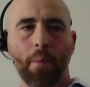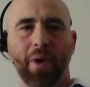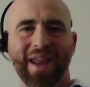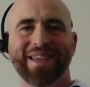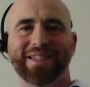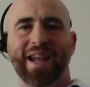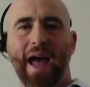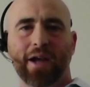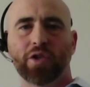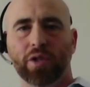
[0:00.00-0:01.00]
but isn't
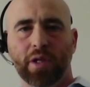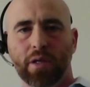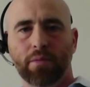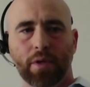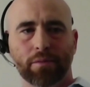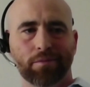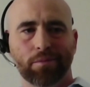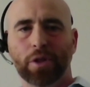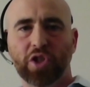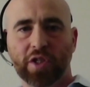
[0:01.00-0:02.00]
actually, you know,
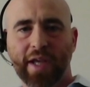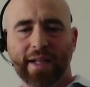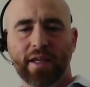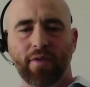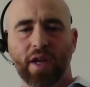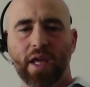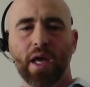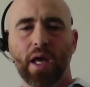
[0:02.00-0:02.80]
malicious activity,